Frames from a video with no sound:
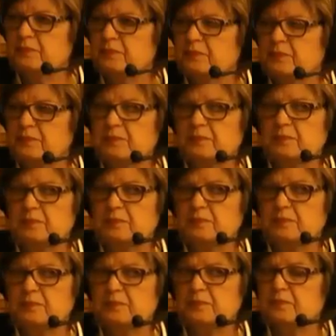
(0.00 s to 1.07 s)

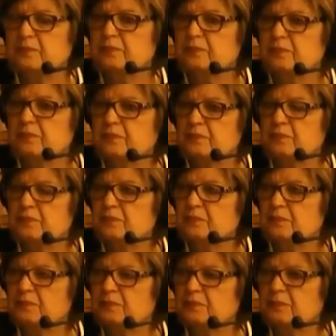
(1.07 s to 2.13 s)

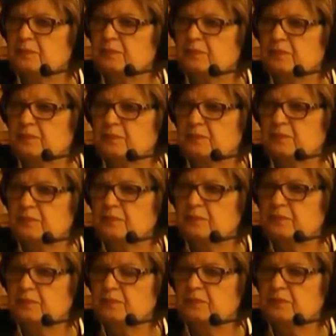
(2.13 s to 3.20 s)

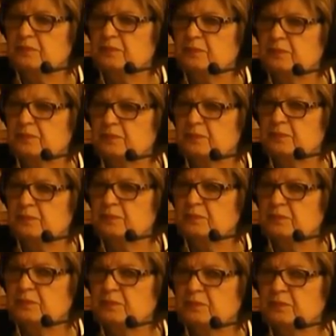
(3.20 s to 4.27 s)

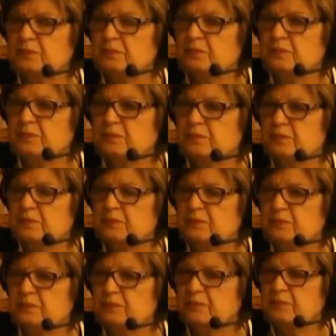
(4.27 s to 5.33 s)

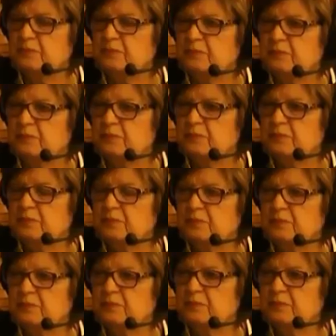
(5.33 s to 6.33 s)
[no speech]